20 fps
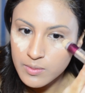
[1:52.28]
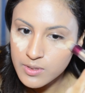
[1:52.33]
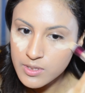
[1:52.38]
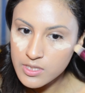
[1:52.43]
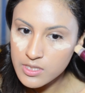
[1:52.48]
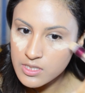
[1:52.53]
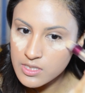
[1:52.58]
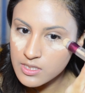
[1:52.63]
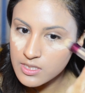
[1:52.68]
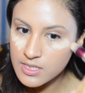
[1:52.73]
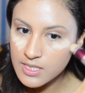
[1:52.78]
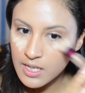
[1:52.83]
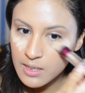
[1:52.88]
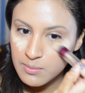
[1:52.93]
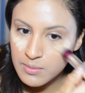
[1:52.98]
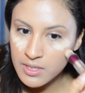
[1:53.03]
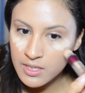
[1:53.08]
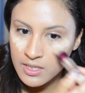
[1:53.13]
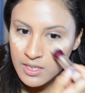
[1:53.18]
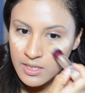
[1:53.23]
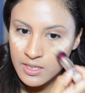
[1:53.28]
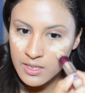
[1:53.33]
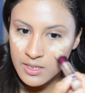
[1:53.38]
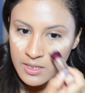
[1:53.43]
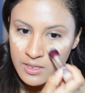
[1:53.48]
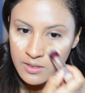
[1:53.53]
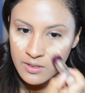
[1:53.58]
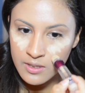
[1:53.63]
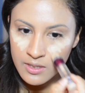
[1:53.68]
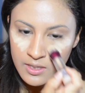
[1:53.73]
just dabbing that
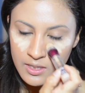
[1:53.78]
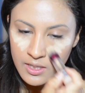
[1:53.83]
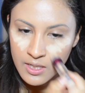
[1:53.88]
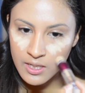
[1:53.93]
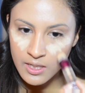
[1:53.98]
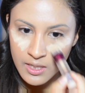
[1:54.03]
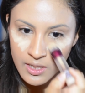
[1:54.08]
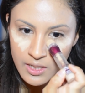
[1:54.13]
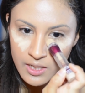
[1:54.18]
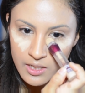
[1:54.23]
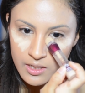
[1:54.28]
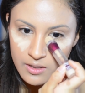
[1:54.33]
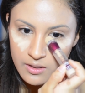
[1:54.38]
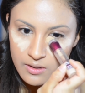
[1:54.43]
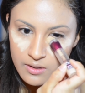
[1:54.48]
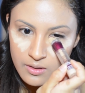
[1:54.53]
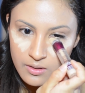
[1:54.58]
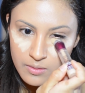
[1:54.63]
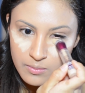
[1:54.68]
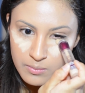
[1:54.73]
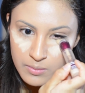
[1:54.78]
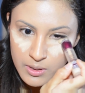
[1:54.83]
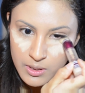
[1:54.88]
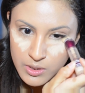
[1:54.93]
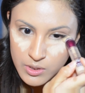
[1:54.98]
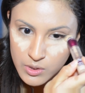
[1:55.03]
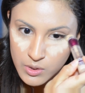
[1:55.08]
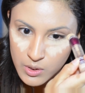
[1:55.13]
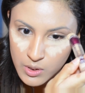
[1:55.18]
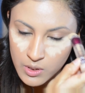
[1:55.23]
under the eye. Make
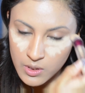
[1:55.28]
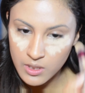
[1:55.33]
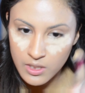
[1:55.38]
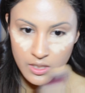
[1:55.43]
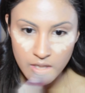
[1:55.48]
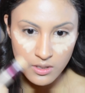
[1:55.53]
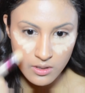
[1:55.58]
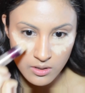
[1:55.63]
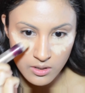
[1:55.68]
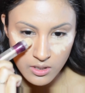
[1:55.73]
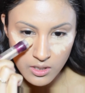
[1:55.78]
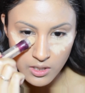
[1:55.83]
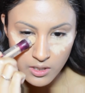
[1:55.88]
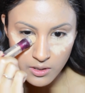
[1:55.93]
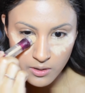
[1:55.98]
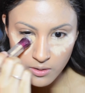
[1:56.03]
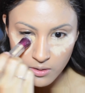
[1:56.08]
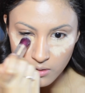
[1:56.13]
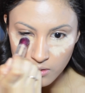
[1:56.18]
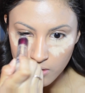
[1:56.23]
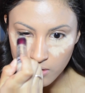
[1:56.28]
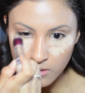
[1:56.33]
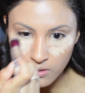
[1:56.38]
sure you get here.